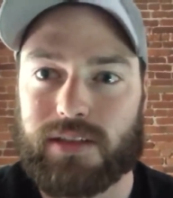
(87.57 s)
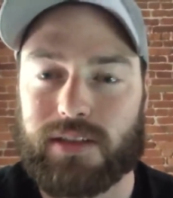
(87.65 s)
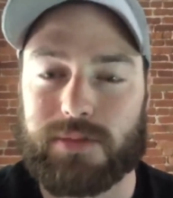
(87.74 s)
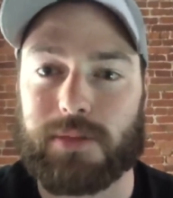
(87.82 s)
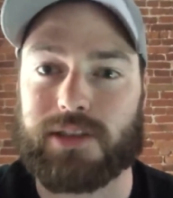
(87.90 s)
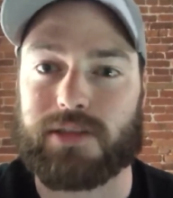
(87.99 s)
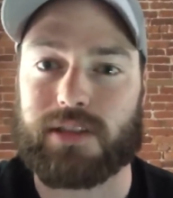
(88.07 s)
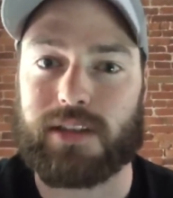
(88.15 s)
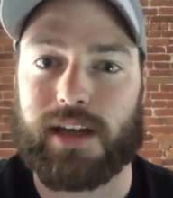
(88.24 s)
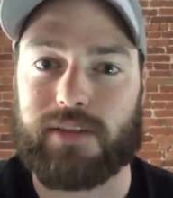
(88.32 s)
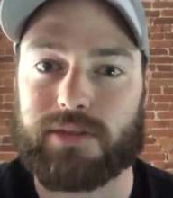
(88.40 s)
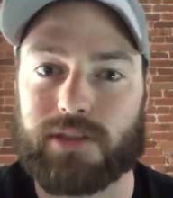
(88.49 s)
especially
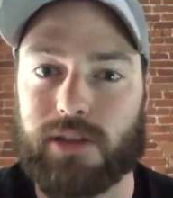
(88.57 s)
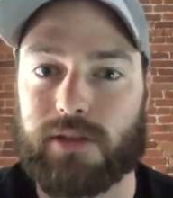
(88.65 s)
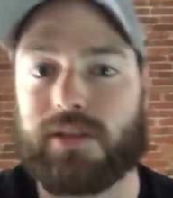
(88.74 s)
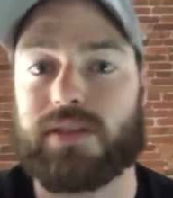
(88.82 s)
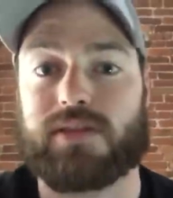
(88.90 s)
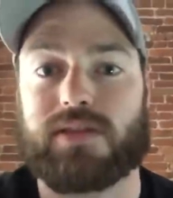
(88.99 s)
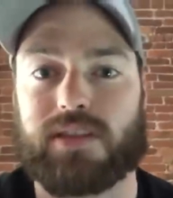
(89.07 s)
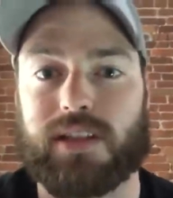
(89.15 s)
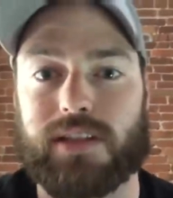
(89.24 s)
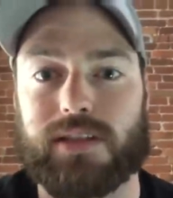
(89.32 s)
after all this